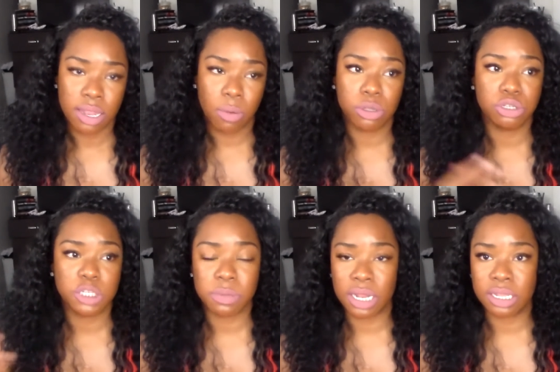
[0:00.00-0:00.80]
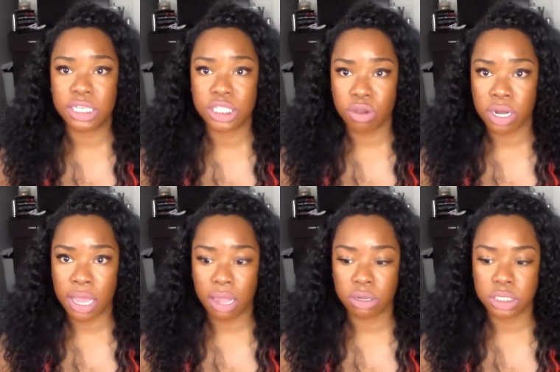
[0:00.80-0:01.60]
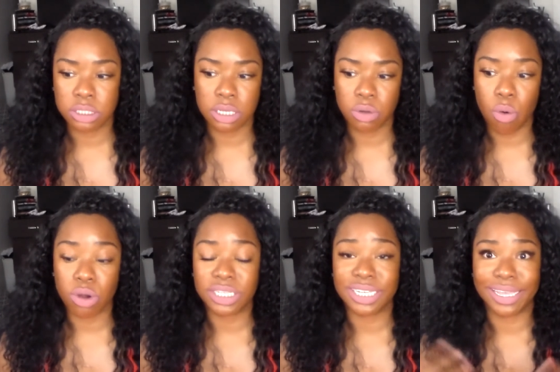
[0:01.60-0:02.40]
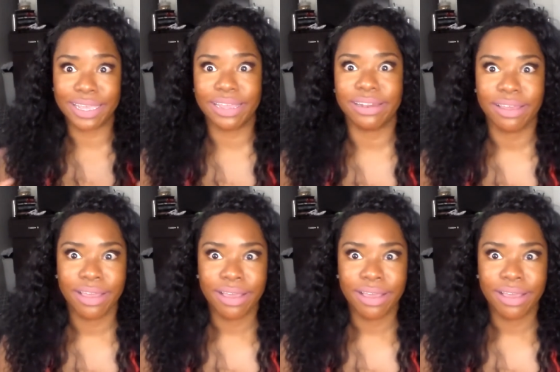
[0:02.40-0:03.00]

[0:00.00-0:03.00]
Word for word: They want you to spend at least thirty dollars in order to get